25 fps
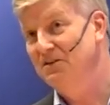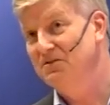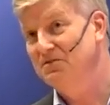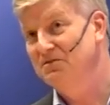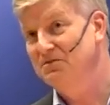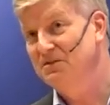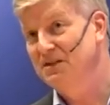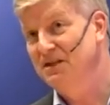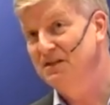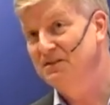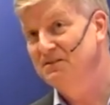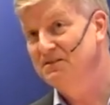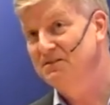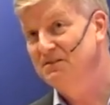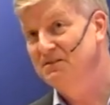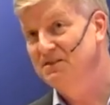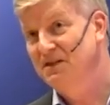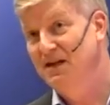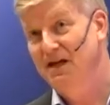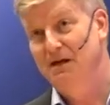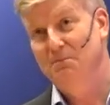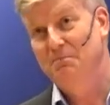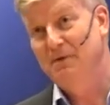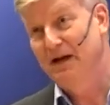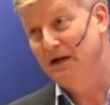out of that,
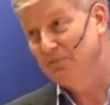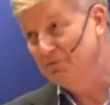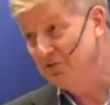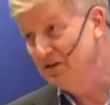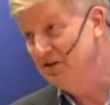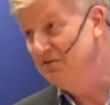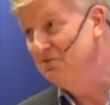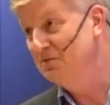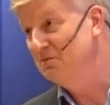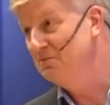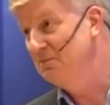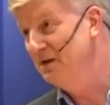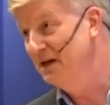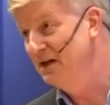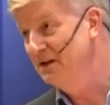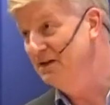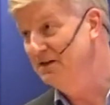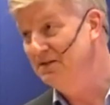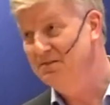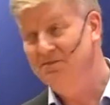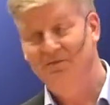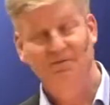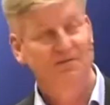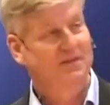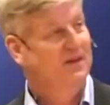and perhaps even
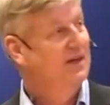better.